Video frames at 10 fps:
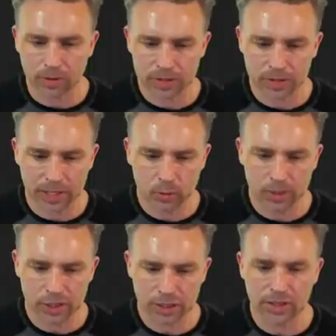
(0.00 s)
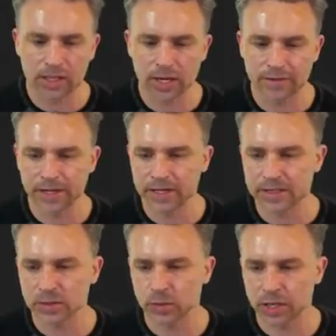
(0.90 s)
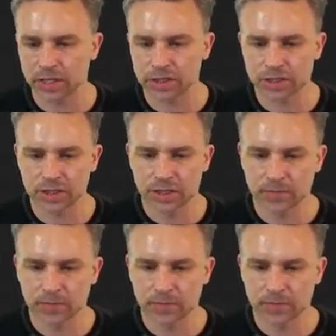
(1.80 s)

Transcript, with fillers: So like which love is which?